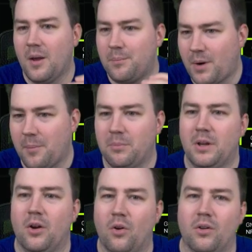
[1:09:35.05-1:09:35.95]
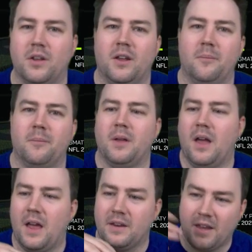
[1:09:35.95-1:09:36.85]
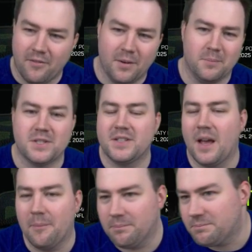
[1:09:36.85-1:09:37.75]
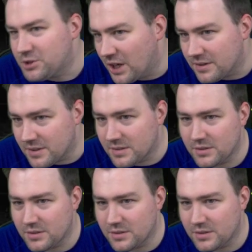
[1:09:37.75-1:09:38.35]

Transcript: probably hold him and give him some chances.